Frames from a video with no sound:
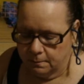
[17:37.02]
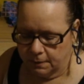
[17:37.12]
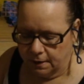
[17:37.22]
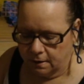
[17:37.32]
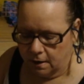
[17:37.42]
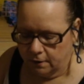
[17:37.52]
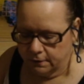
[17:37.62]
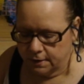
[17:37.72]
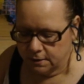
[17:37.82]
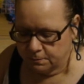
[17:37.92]
But all
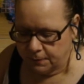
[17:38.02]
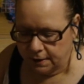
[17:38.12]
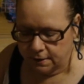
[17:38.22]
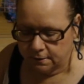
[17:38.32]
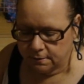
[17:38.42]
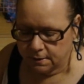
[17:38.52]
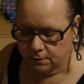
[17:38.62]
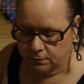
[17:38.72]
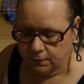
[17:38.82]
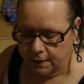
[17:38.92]
these pins
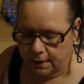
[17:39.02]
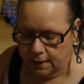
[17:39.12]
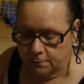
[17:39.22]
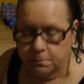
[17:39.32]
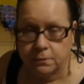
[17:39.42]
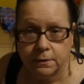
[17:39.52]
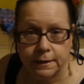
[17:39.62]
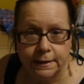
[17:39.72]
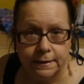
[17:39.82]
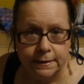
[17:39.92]
that we had
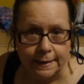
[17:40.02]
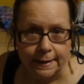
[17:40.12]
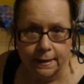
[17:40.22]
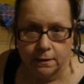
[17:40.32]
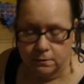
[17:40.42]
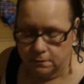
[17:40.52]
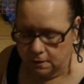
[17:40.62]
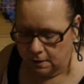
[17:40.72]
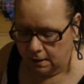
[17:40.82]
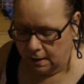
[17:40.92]
pointing down,
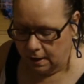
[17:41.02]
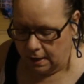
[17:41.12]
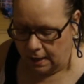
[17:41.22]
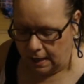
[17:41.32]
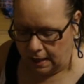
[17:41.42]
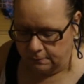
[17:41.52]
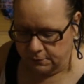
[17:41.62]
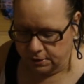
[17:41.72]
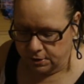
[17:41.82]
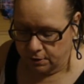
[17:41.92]
I'm
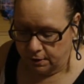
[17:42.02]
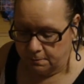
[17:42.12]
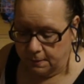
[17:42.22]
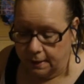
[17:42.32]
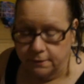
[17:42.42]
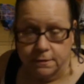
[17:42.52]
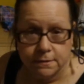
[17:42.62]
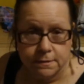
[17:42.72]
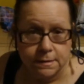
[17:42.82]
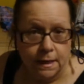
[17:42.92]
just turning mine to
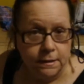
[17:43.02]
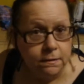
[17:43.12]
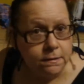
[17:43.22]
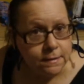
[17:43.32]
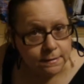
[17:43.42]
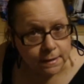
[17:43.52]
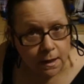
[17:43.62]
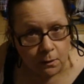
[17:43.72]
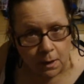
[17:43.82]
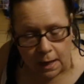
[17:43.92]
the side because that's
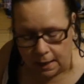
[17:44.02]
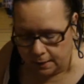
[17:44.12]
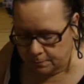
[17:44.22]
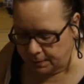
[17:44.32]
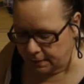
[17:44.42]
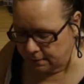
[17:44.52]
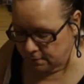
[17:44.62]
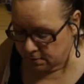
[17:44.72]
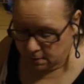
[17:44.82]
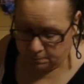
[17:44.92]
how I
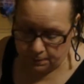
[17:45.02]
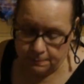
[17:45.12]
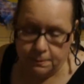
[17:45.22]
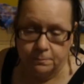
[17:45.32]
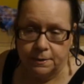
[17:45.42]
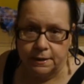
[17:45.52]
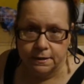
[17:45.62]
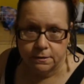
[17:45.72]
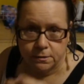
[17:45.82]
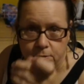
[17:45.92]
pin. Some people pin
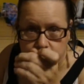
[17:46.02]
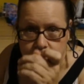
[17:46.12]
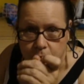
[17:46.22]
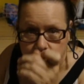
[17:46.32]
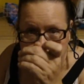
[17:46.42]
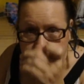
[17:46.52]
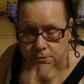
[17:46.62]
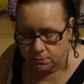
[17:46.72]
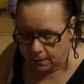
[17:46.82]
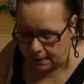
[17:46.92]
it so it's going
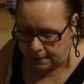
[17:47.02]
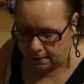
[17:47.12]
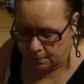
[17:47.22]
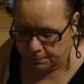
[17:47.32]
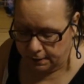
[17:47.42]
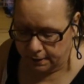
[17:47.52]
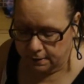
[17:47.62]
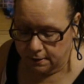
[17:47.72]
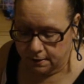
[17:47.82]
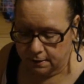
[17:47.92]
straight up like
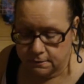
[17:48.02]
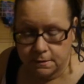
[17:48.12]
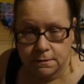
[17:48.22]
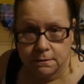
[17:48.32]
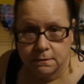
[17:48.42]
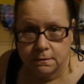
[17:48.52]
this.